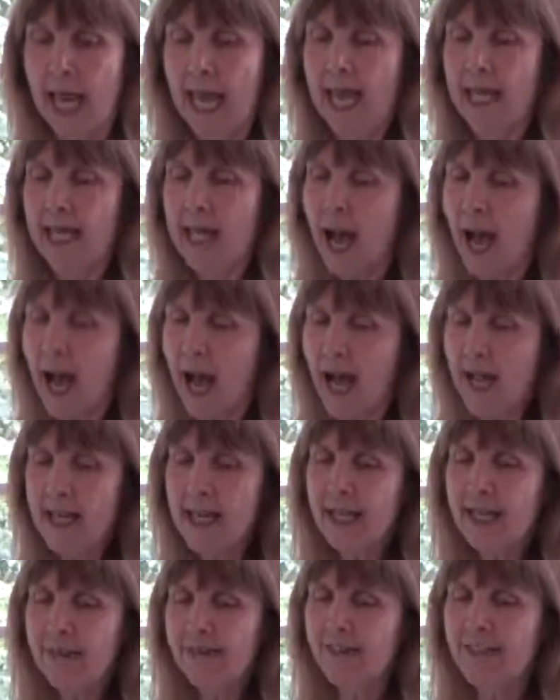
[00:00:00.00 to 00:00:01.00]
And I
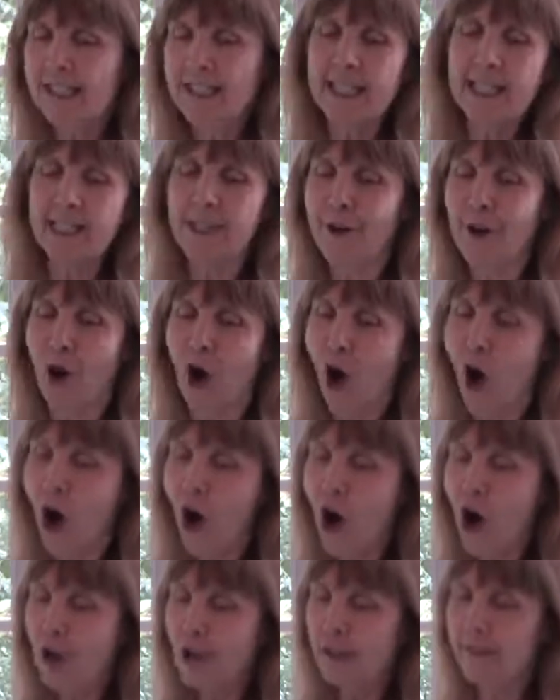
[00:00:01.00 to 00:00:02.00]
have seen
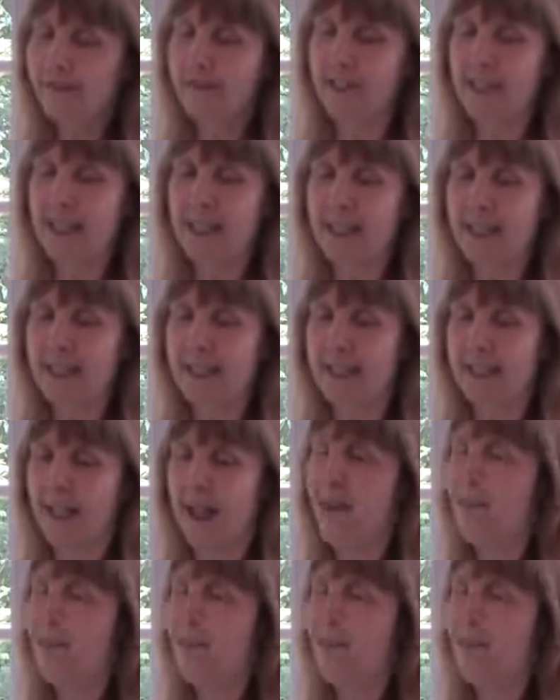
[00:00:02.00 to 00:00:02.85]
all of these